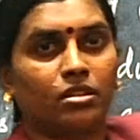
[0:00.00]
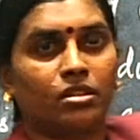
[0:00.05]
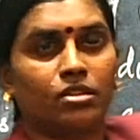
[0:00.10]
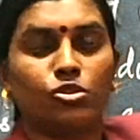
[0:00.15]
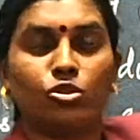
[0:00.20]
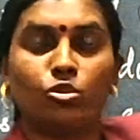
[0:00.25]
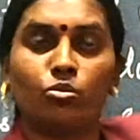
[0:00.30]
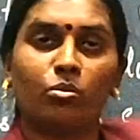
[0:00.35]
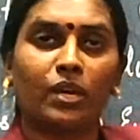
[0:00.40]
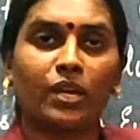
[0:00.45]

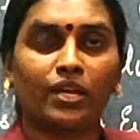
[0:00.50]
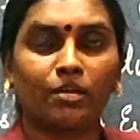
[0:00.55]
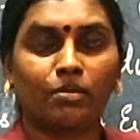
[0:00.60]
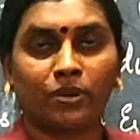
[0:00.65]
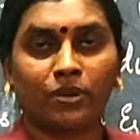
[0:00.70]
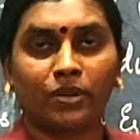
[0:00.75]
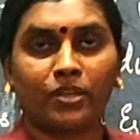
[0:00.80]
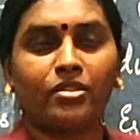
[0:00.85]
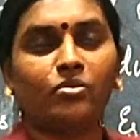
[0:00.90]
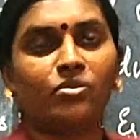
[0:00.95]
To my
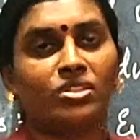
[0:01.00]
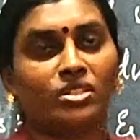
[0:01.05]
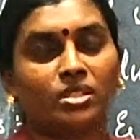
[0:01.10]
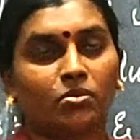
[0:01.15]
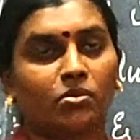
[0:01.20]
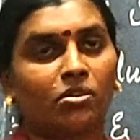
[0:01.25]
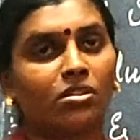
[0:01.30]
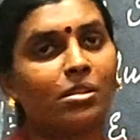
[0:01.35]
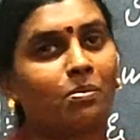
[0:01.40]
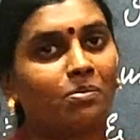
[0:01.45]
place,
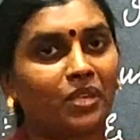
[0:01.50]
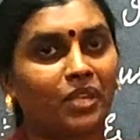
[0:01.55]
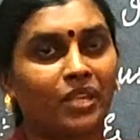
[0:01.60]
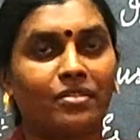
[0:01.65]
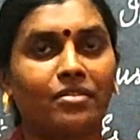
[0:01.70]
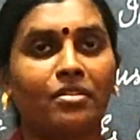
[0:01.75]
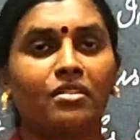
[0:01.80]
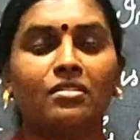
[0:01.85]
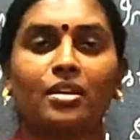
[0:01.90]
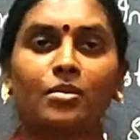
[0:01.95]
whichever the
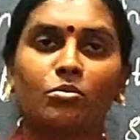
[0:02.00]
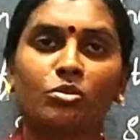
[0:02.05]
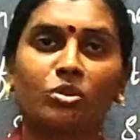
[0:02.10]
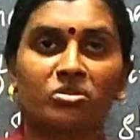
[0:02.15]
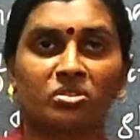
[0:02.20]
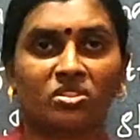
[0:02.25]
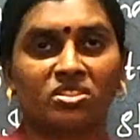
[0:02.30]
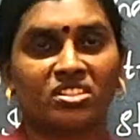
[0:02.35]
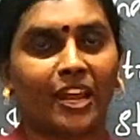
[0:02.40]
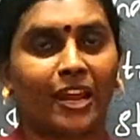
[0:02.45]
places I am going
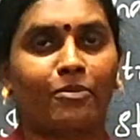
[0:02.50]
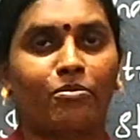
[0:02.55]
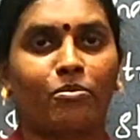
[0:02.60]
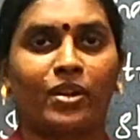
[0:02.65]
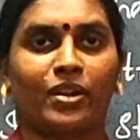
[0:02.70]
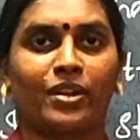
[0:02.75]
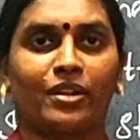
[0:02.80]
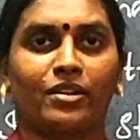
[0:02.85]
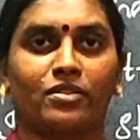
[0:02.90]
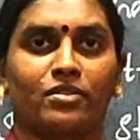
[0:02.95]
to start my
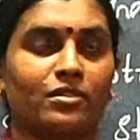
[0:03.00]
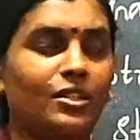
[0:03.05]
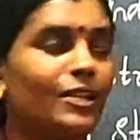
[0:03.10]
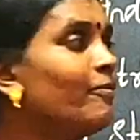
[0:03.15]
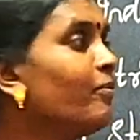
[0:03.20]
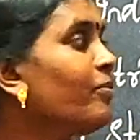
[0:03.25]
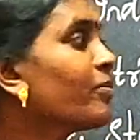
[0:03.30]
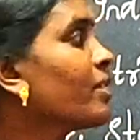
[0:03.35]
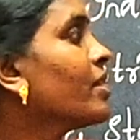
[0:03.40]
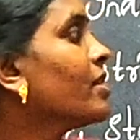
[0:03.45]
industry,